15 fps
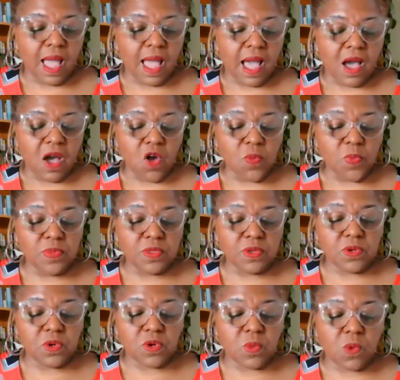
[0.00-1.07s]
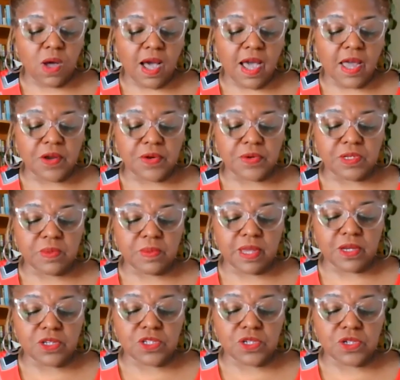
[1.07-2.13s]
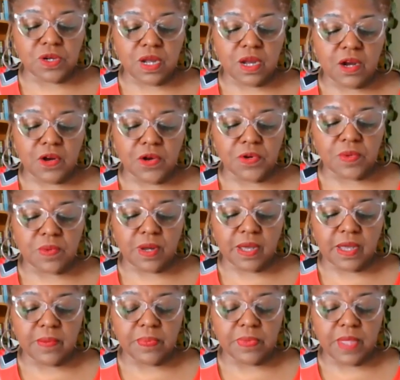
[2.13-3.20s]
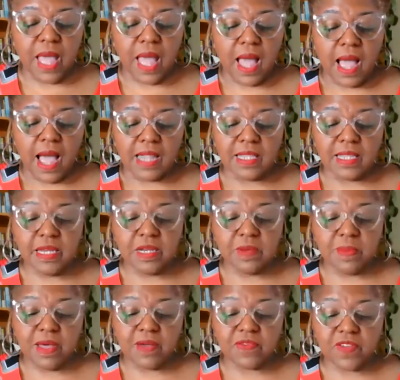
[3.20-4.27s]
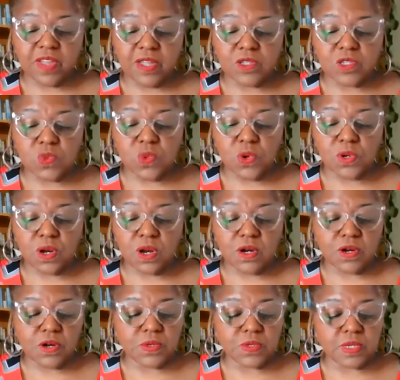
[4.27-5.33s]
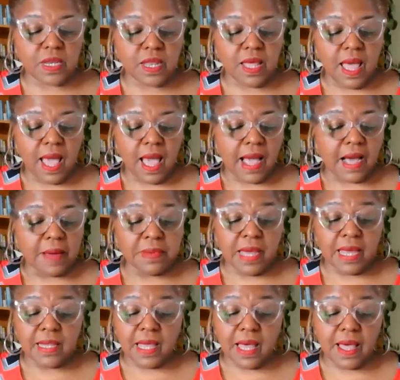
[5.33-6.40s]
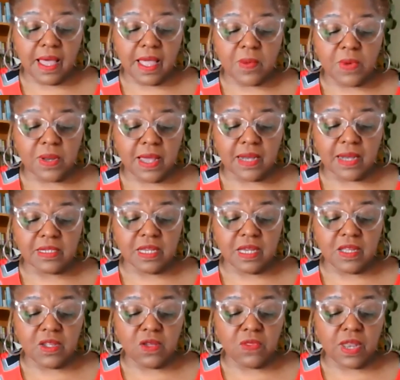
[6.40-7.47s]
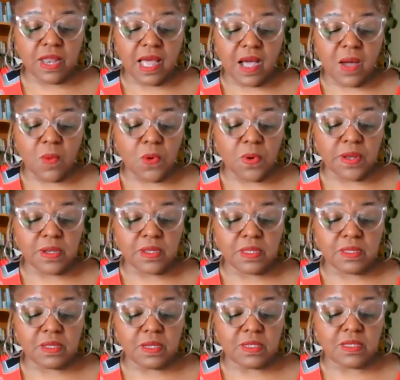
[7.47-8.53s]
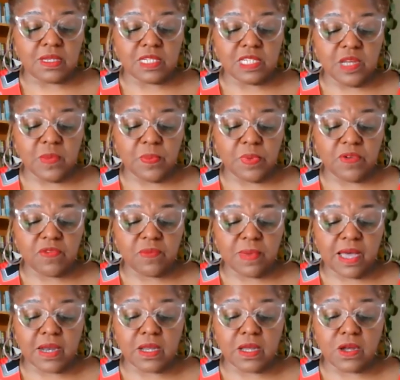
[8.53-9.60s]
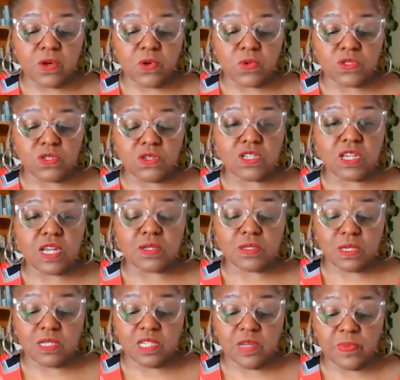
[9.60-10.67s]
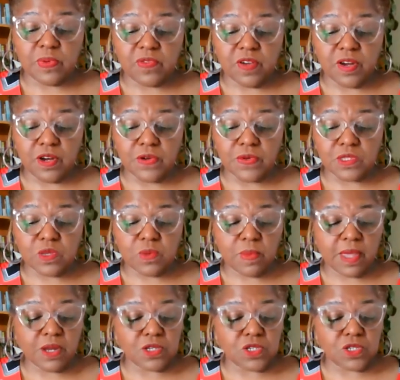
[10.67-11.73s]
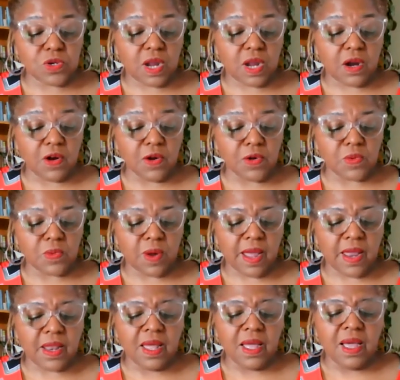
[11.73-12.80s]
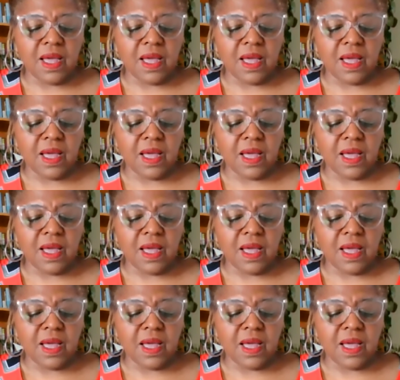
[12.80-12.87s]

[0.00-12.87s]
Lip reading: I opened the door wider to make sure I heard her right. I leaned my face toward hers, and I'm not lying when I tell you that I wanted the tip of my nose to touch the tip of hers to make sure I heard her right.